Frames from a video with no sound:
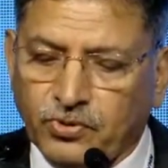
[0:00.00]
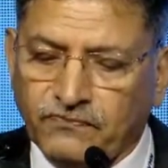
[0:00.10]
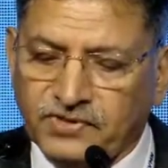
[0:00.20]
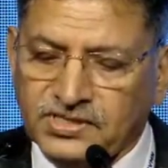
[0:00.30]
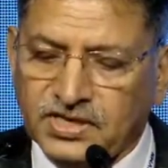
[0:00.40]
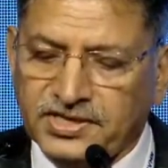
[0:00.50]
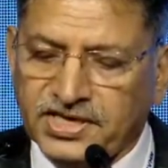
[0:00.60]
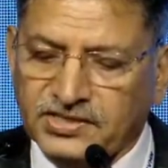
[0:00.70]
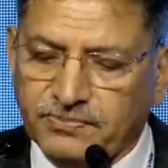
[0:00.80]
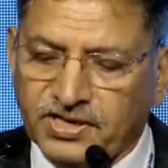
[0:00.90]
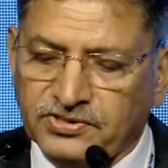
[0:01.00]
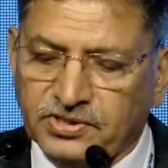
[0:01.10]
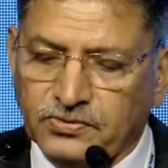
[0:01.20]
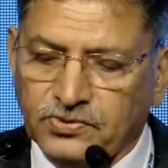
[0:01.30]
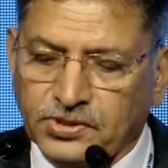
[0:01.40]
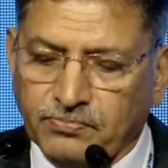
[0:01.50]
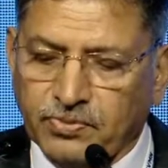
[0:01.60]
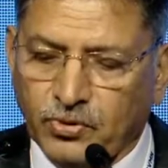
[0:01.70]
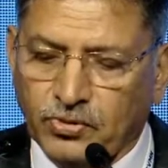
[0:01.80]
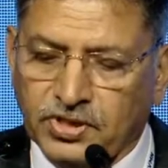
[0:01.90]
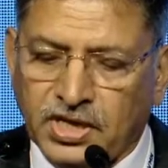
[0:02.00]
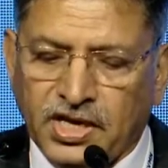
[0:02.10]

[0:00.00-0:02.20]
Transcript: facility expansion to support